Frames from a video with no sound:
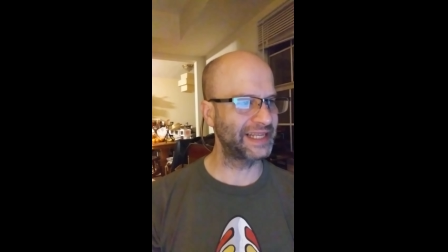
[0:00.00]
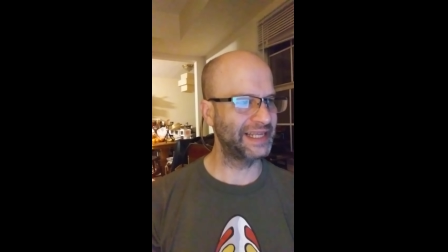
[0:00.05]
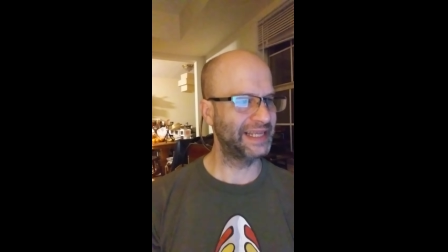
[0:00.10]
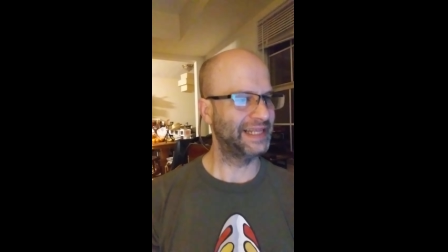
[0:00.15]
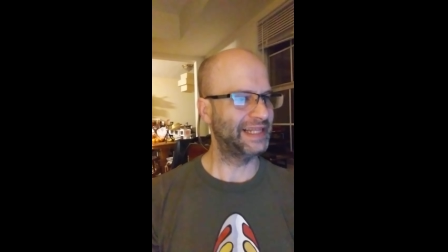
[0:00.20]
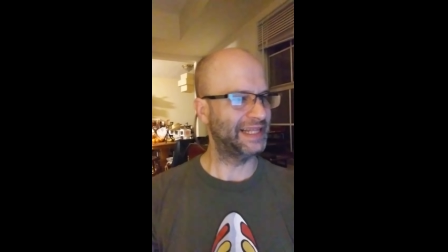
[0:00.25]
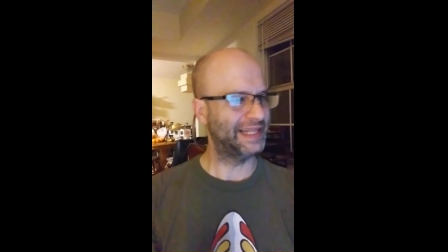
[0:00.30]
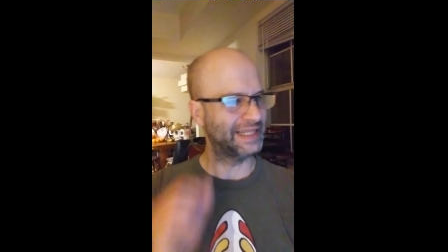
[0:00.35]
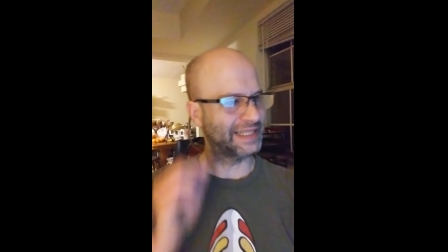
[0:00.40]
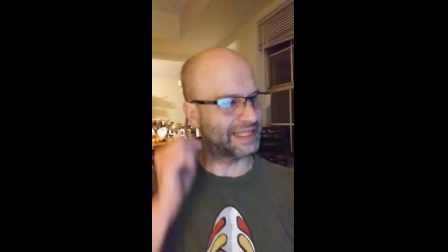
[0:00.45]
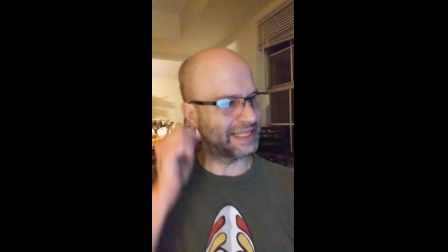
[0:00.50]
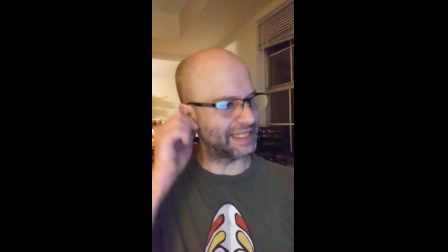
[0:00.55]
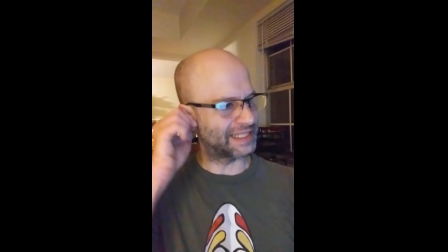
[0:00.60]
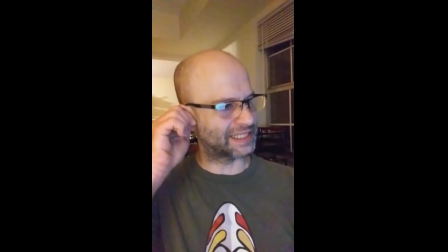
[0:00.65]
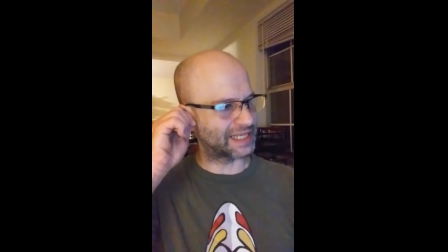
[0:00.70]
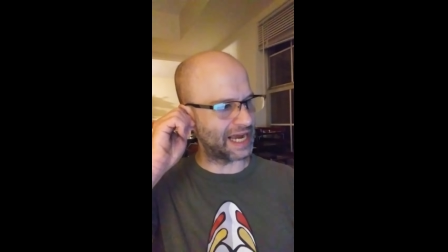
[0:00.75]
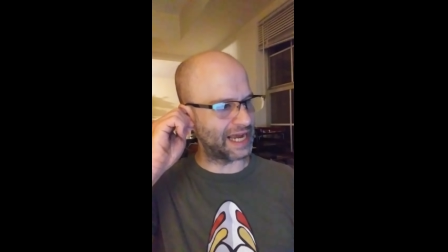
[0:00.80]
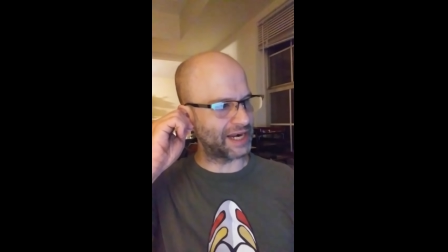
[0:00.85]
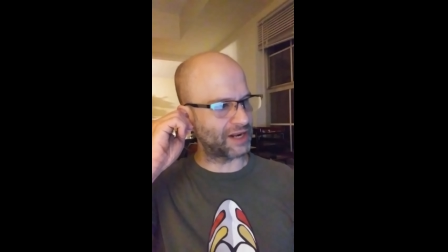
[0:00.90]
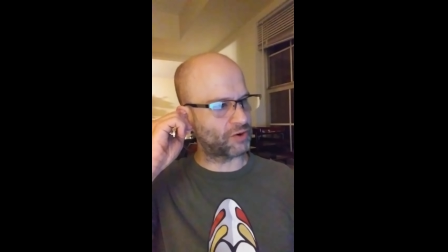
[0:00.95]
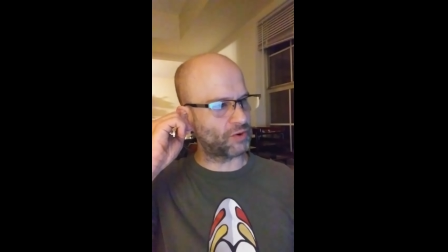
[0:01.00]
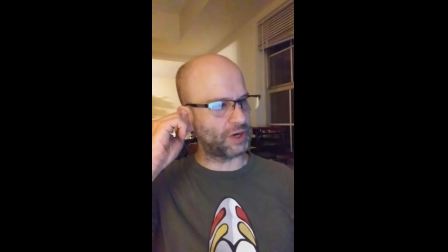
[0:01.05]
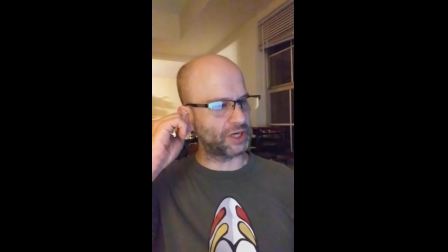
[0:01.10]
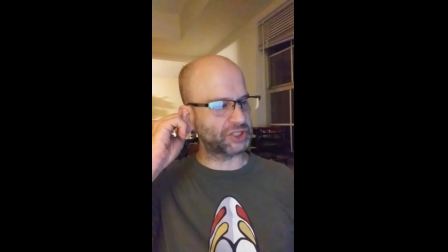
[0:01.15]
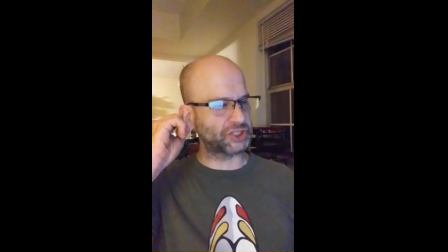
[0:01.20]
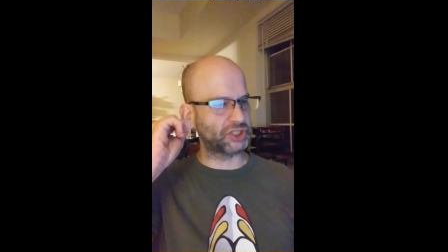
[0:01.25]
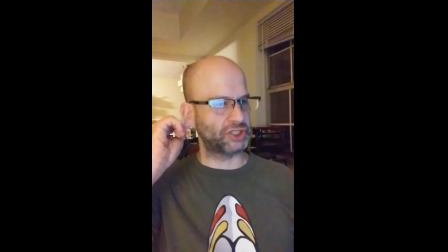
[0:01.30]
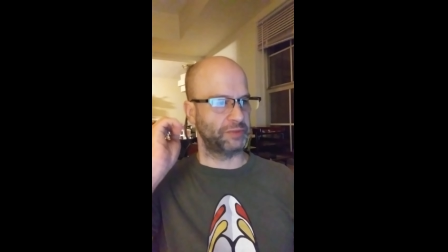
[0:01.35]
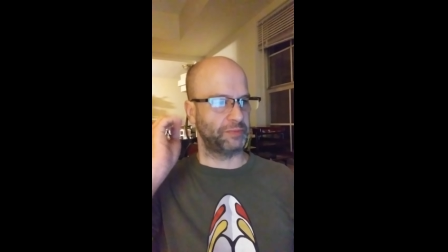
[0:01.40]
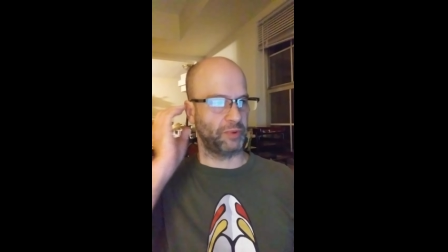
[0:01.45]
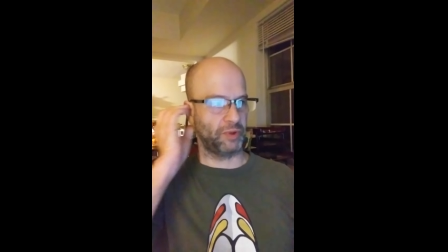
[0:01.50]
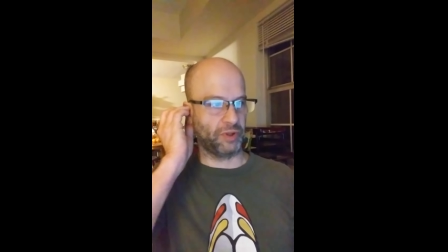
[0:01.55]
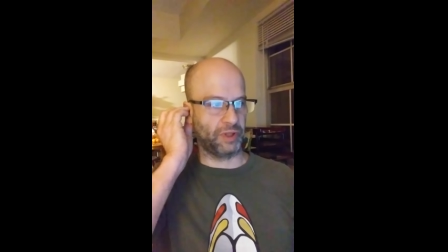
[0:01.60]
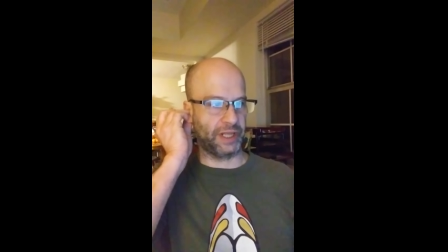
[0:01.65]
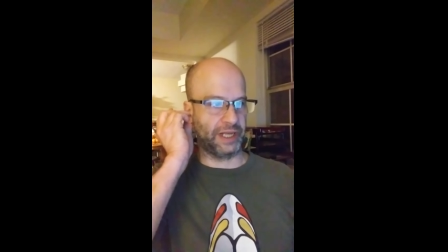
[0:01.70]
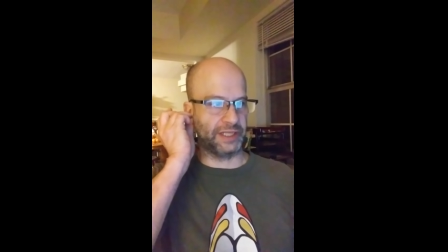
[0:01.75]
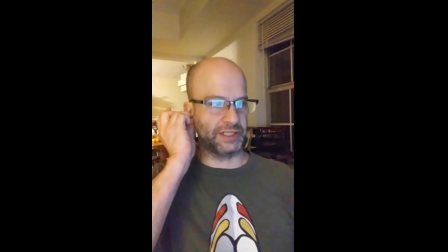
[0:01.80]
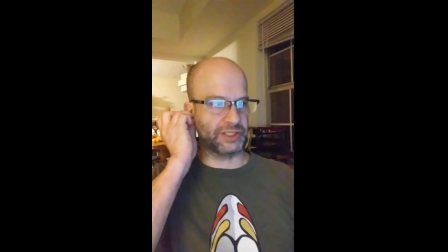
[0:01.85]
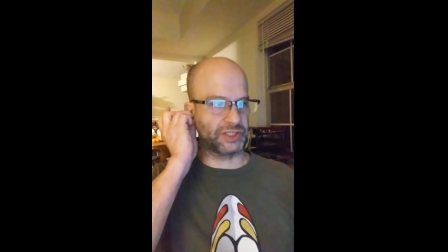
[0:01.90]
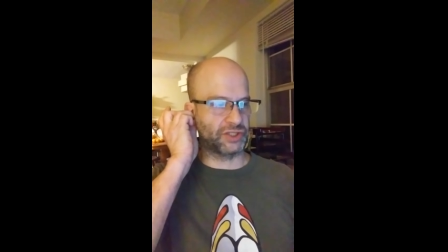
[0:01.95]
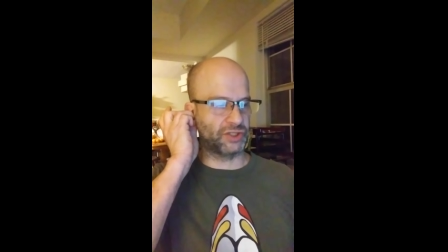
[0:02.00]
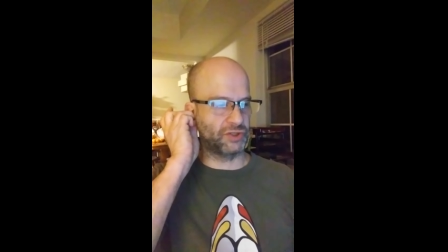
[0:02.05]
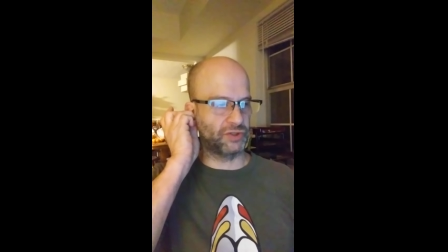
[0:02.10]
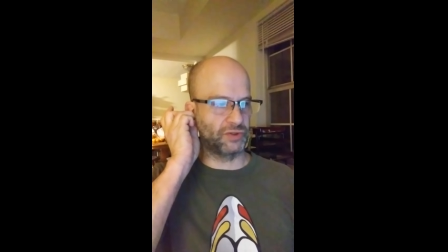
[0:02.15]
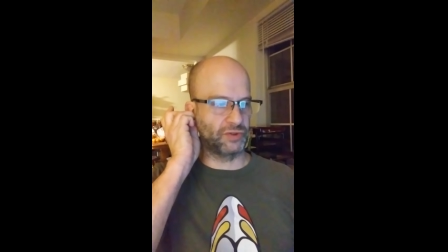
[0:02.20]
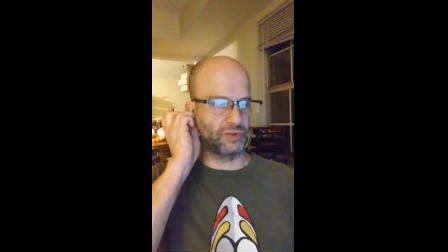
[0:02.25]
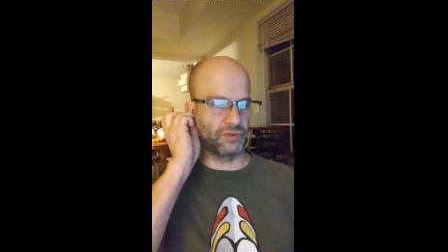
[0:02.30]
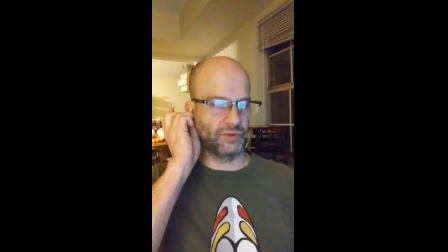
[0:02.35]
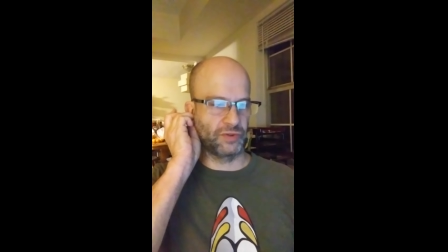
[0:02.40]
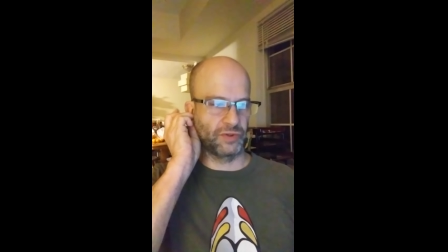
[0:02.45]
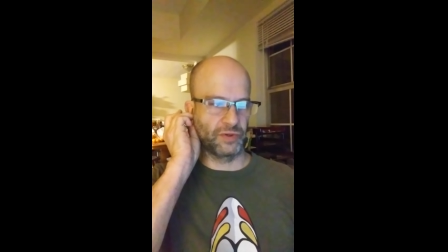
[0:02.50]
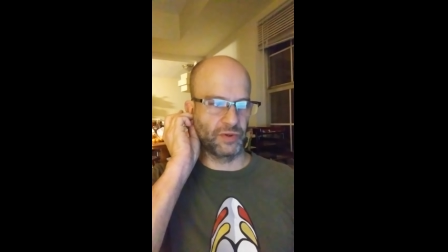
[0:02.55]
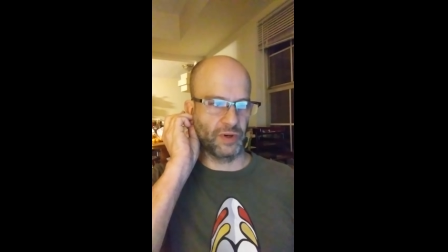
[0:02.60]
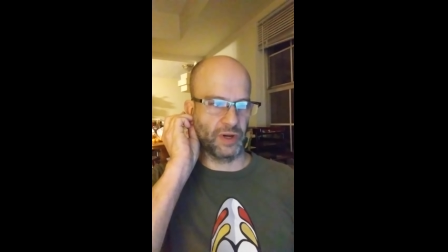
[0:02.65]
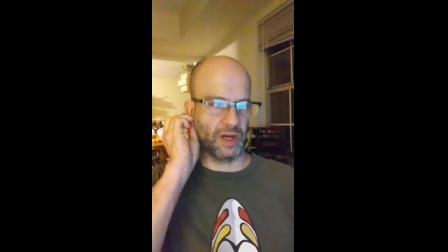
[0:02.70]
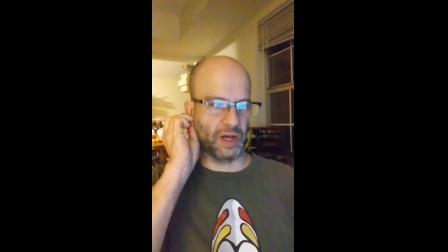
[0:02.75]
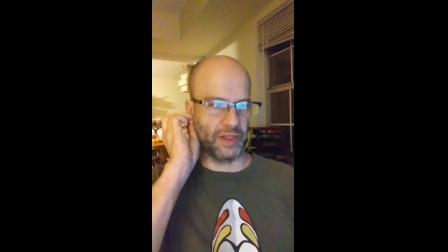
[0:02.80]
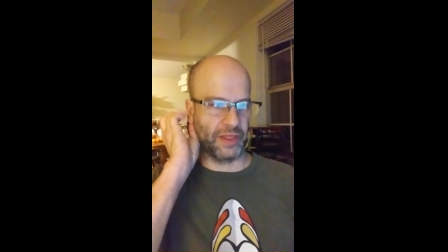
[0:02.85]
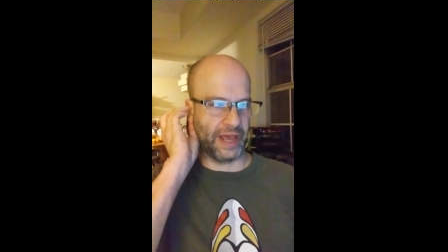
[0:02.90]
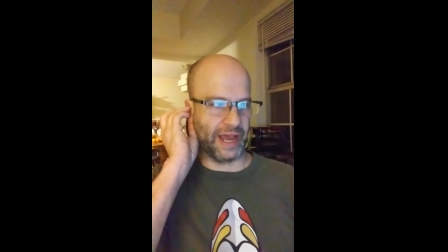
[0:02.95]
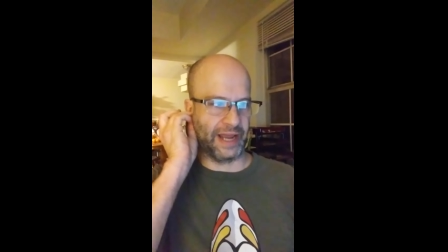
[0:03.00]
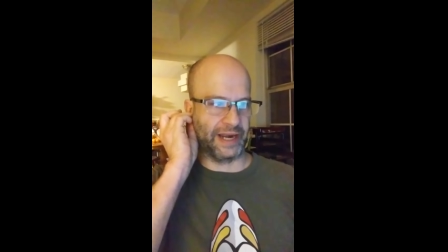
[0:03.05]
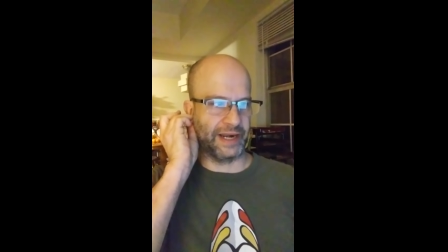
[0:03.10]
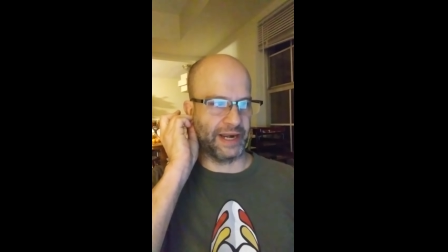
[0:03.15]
it, it's kind of questionable as to uh, that.